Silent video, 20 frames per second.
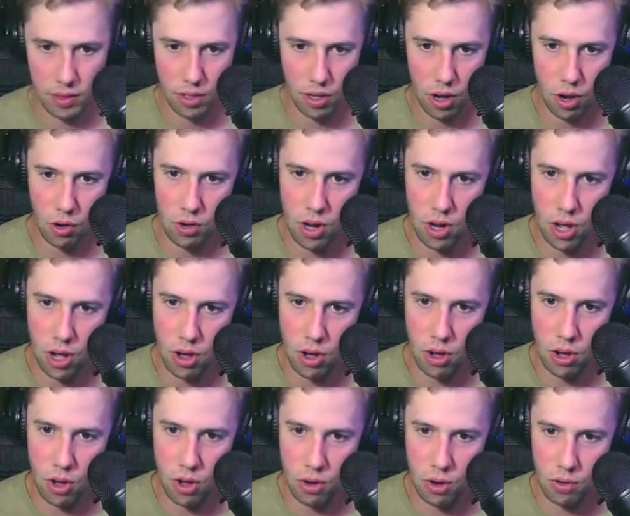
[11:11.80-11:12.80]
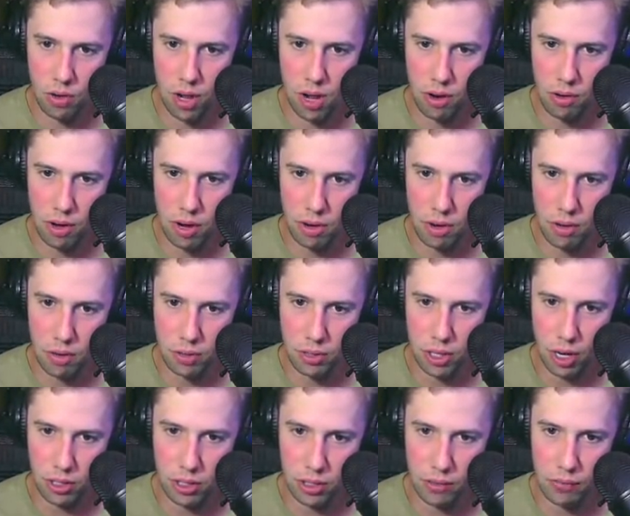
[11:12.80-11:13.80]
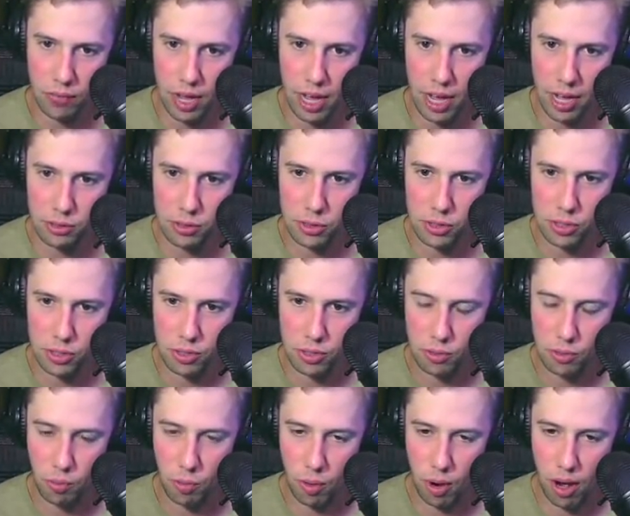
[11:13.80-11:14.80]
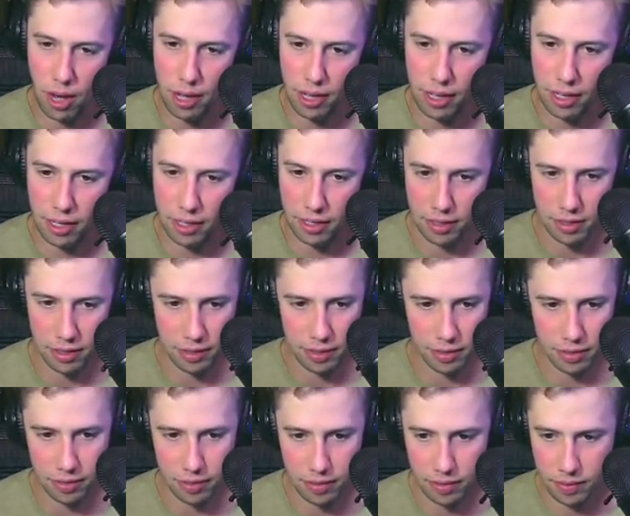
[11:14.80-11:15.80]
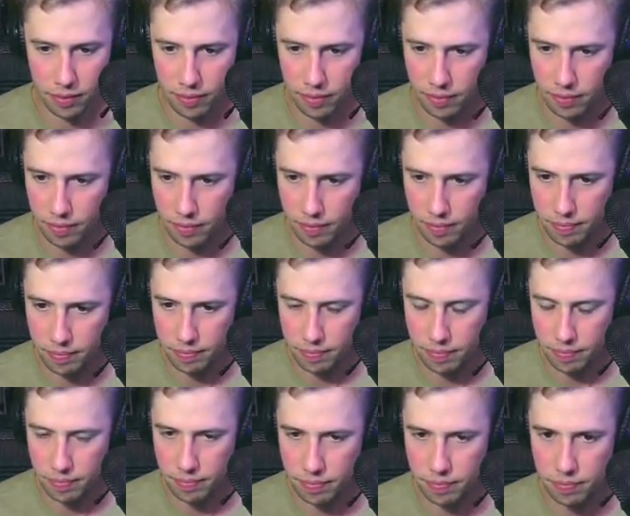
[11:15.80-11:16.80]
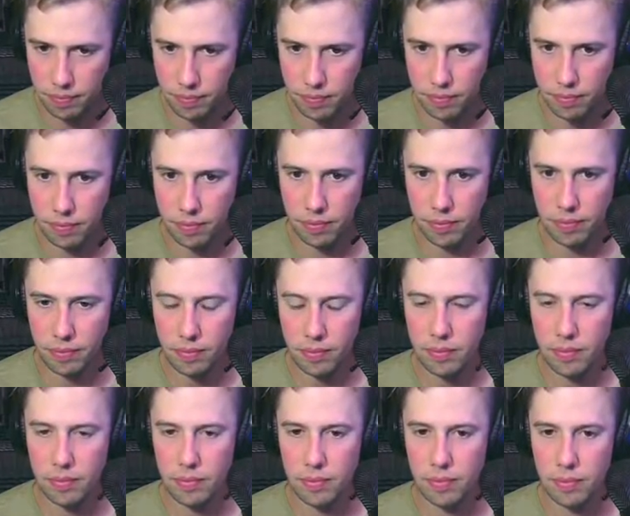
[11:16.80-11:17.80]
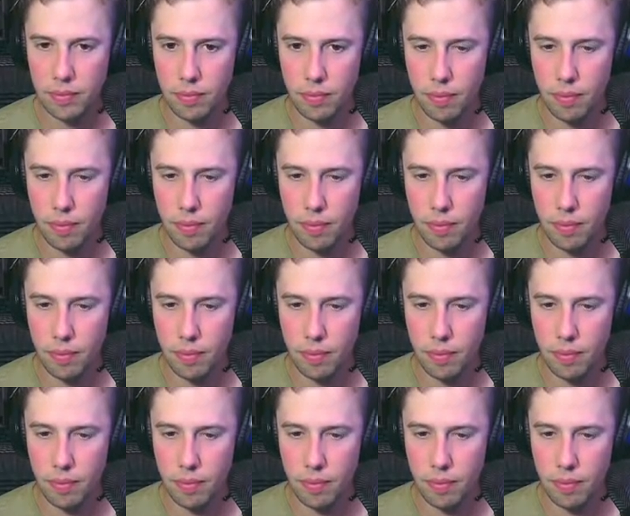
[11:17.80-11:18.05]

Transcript: Oh no no no, Doctor Faust. Why? It's impossible to determine